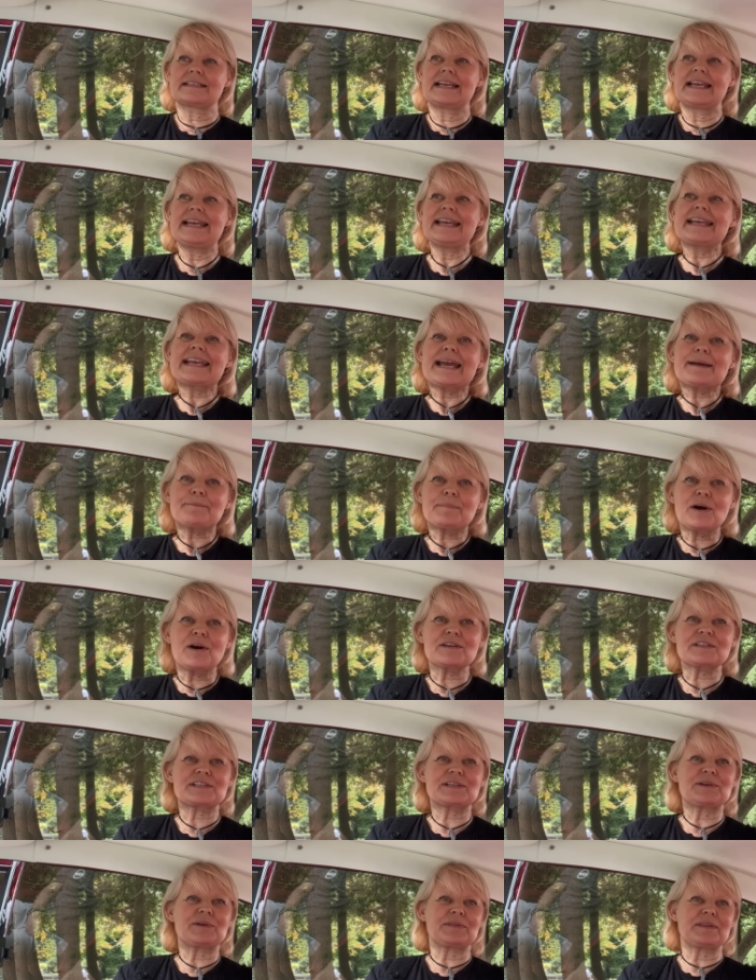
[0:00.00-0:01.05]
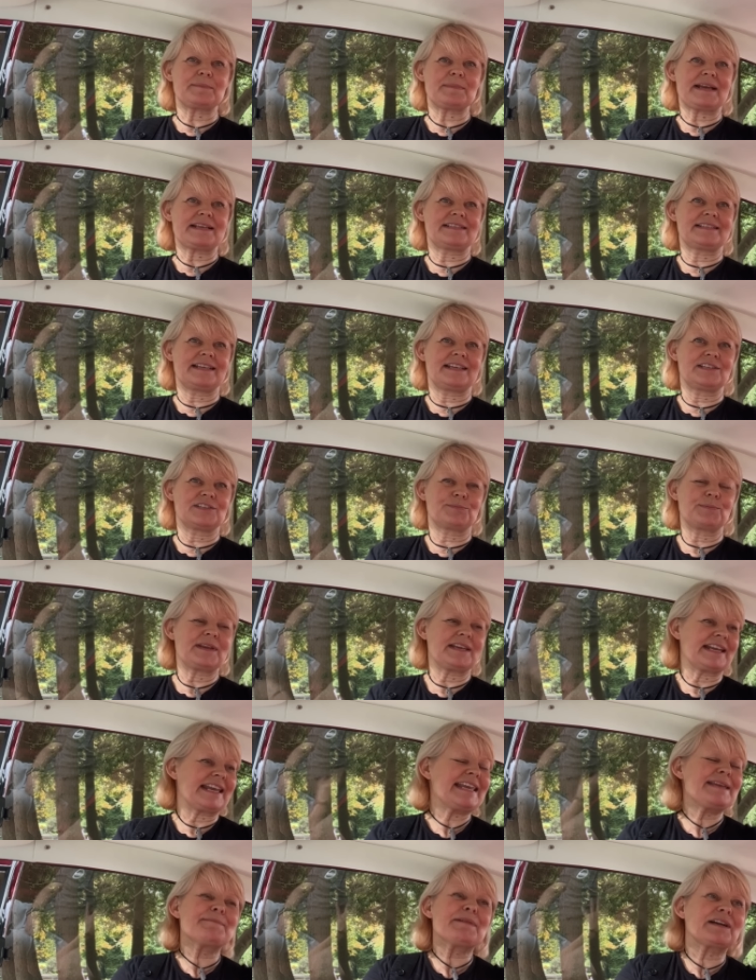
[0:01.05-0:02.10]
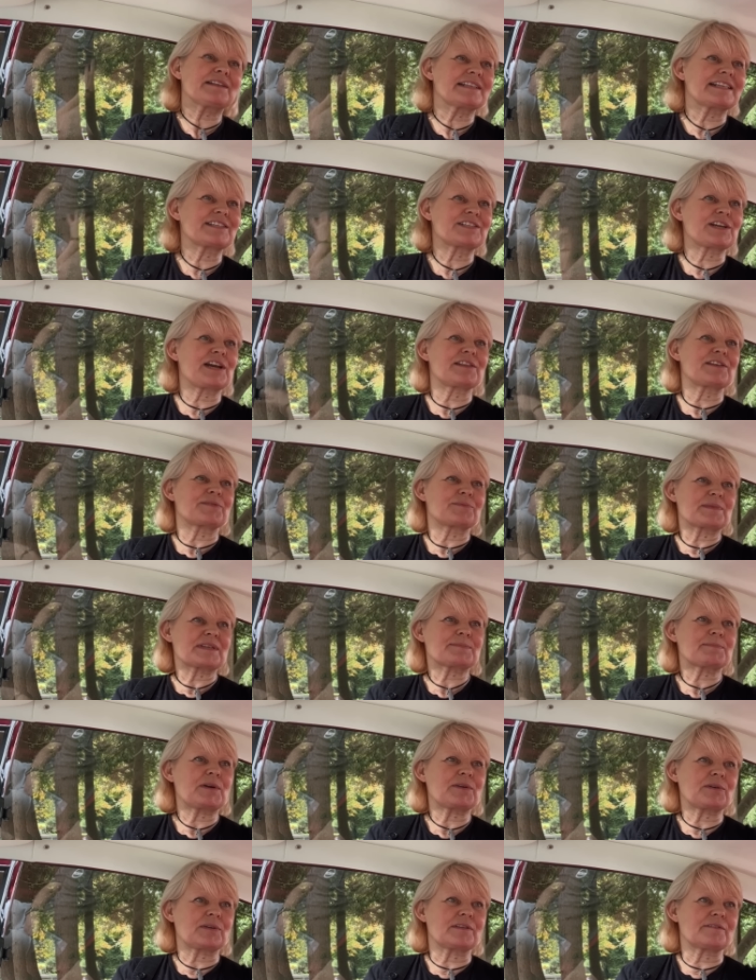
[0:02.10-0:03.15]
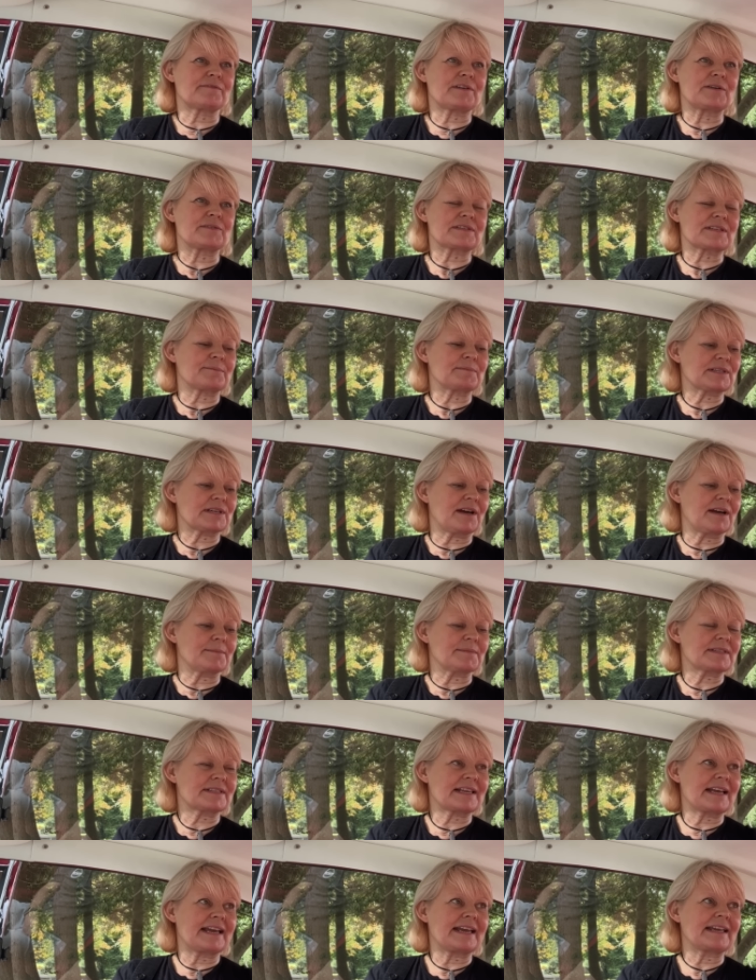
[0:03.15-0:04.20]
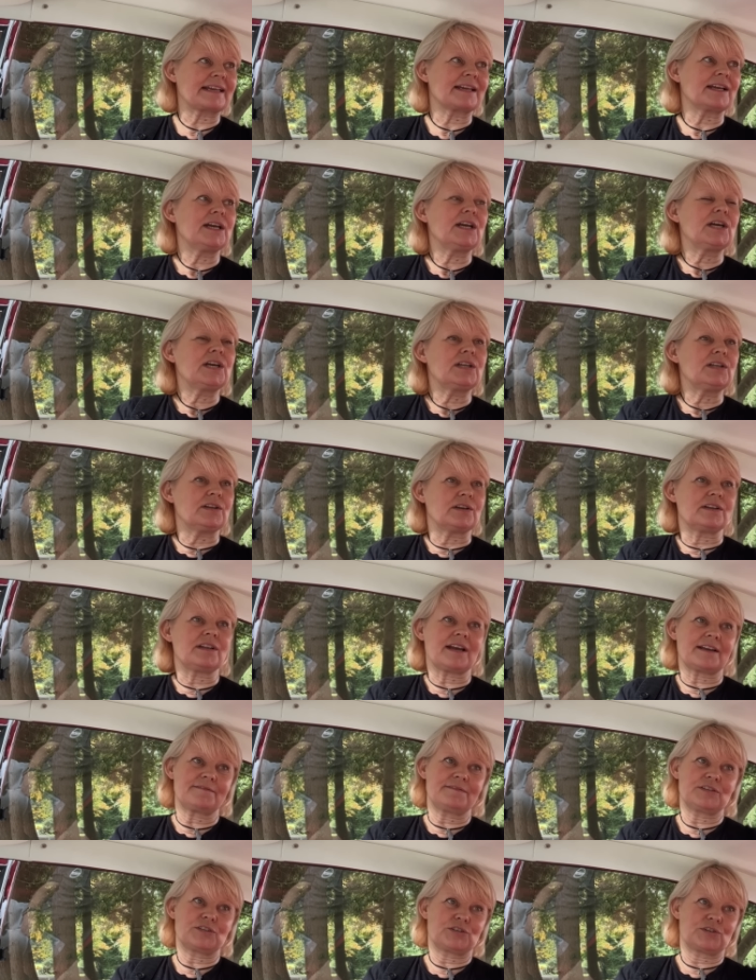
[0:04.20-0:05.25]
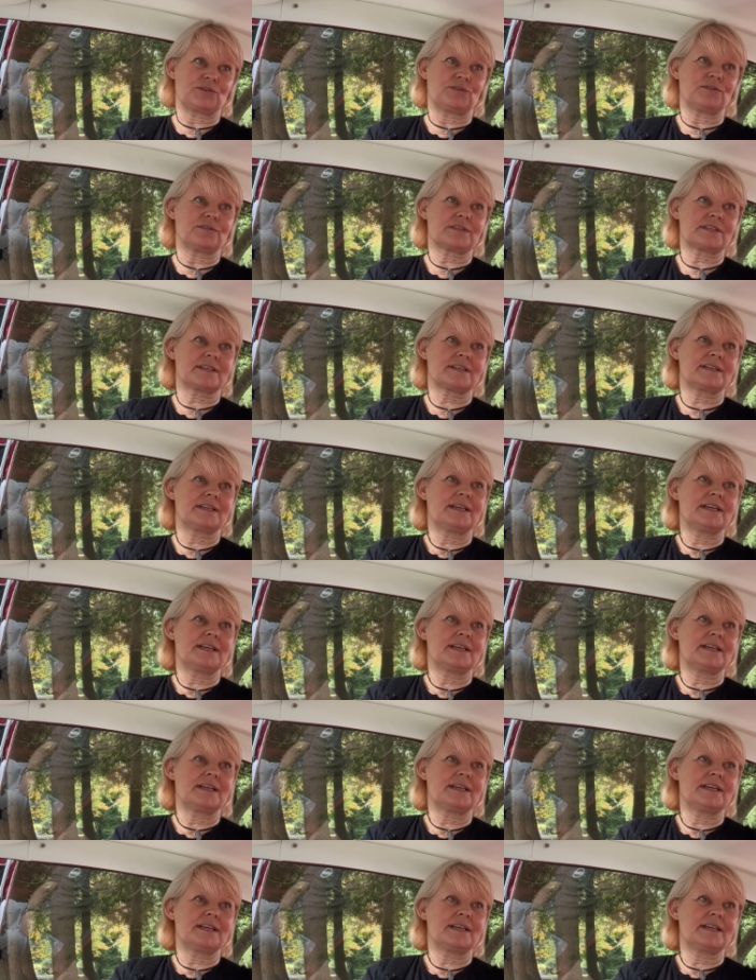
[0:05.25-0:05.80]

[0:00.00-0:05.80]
he kept passing on the message. We emailed each other and we spoke on the phone sometimes saying, Look, life is short.